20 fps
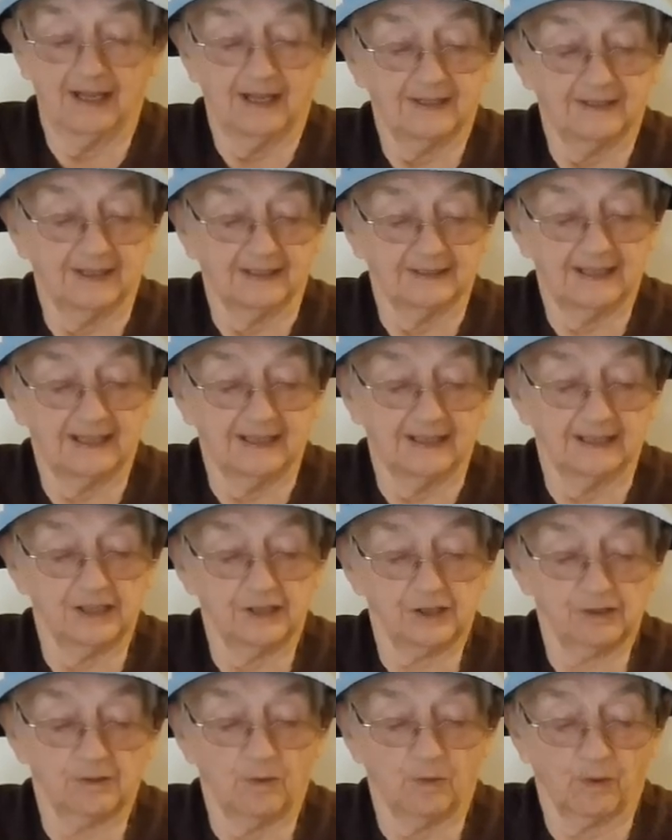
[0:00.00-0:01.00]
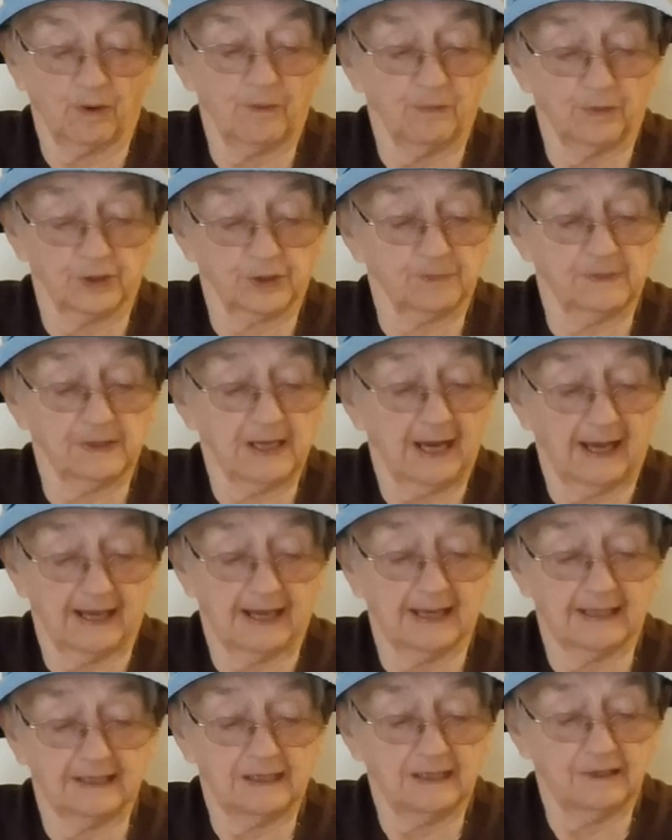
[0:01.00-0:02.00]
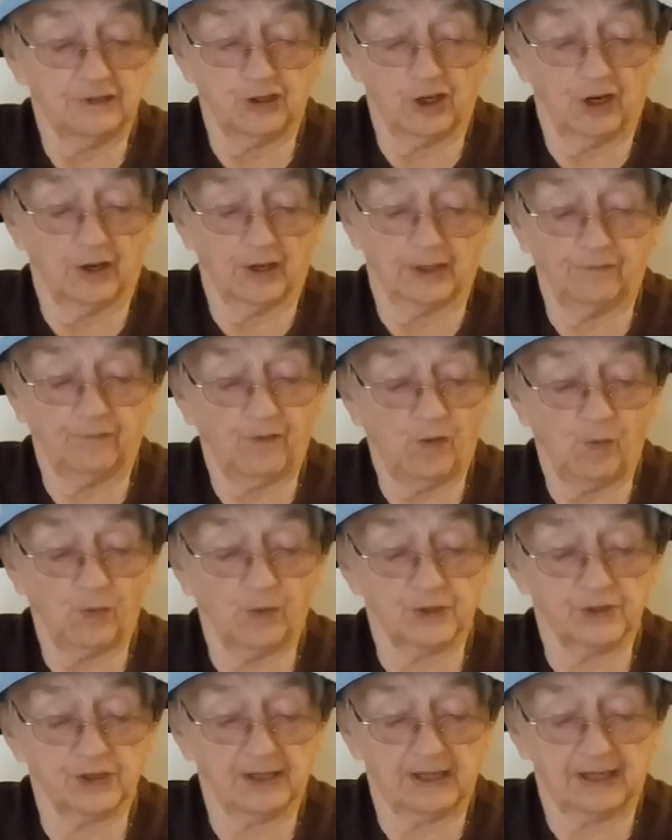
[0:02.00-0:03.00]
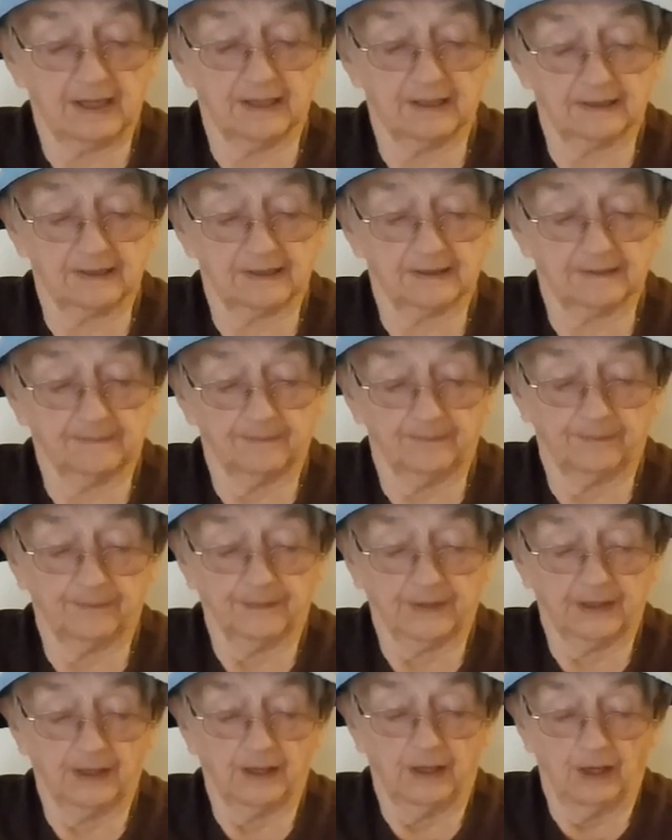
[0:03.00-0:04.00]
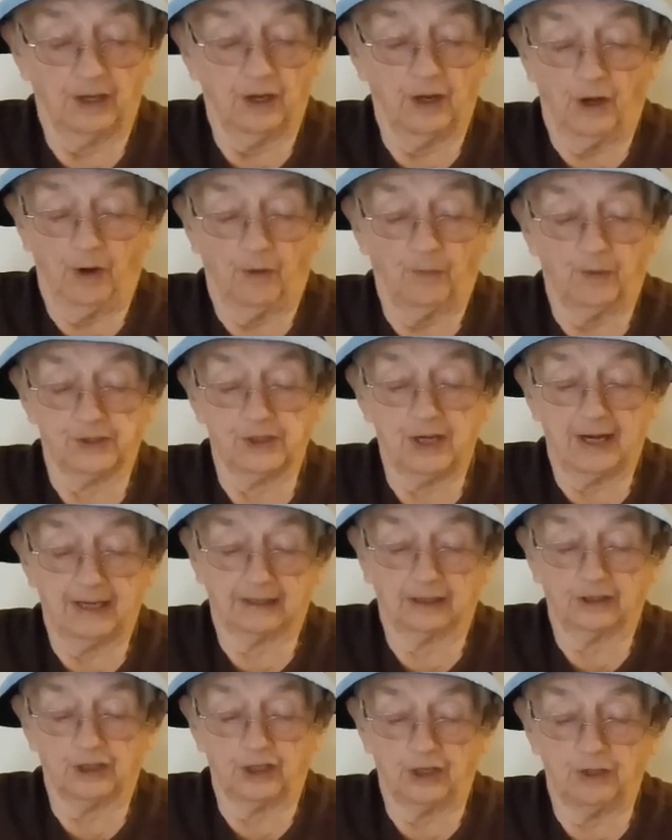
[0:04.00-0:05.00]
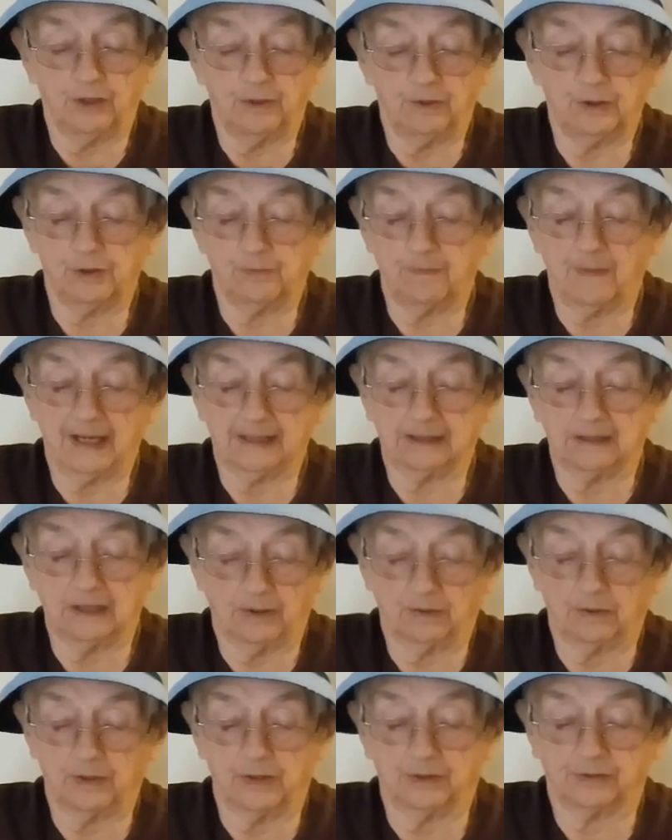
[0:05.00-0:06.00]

The tennis court was behind John Ford's house, which had a huge magnolia